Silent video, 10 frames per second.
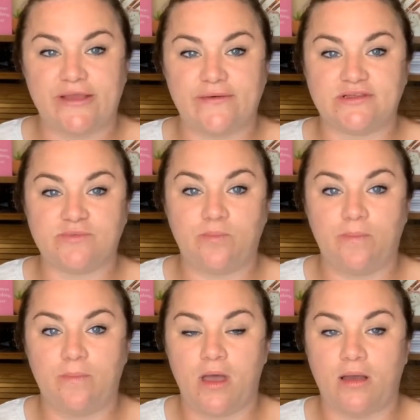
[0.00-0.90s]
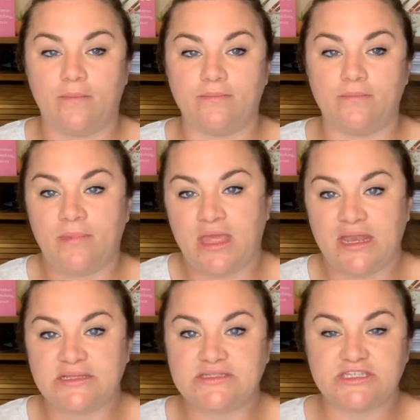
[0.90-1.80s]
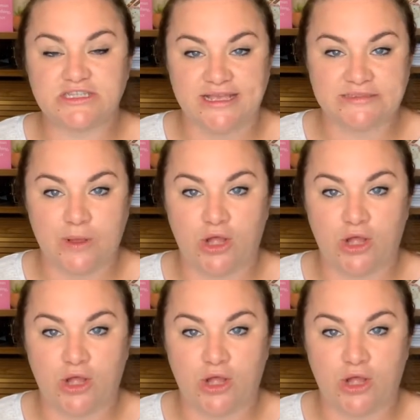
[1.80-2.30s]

It was um, men's, size